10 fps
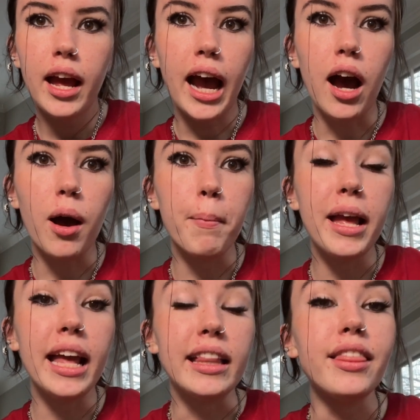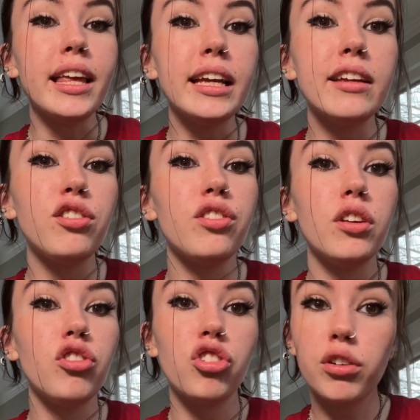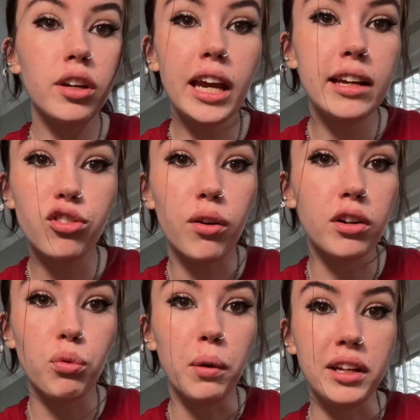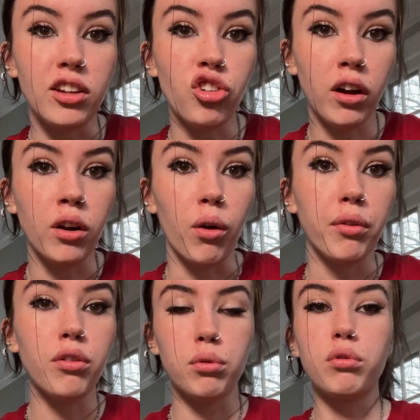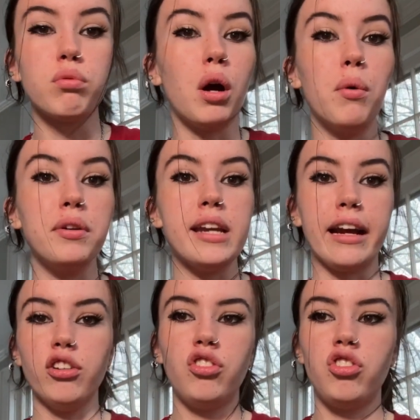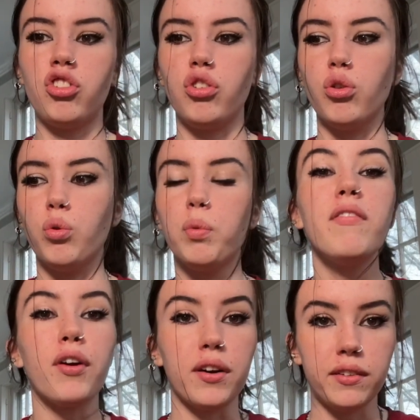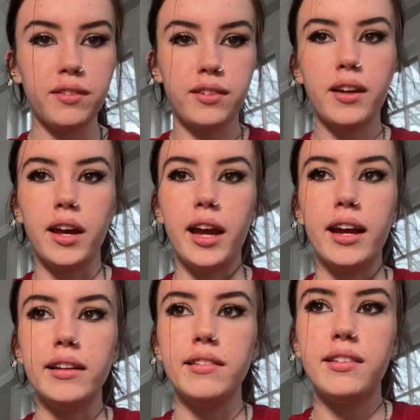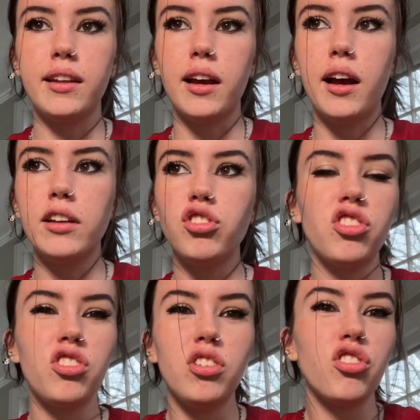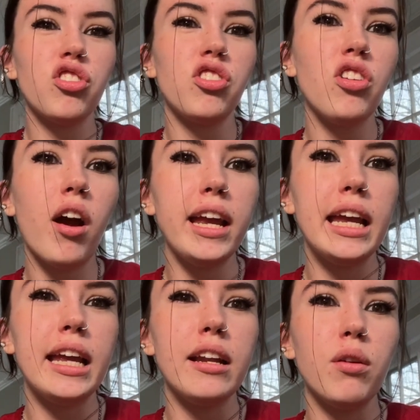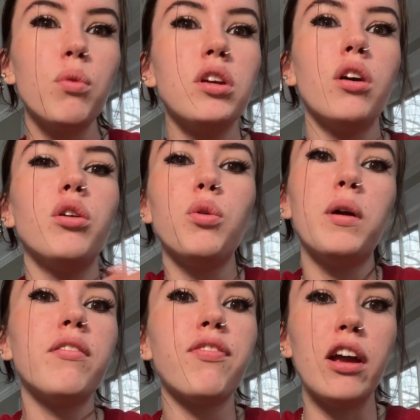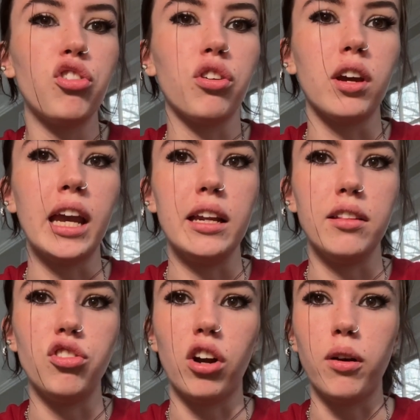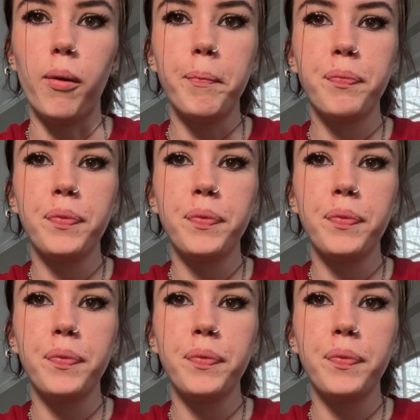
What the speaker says: And the thing is, sugar canes aren't grown in the jungle. They're grown next to rivers and just not in, you wouldn't find sugar cane in the jungle.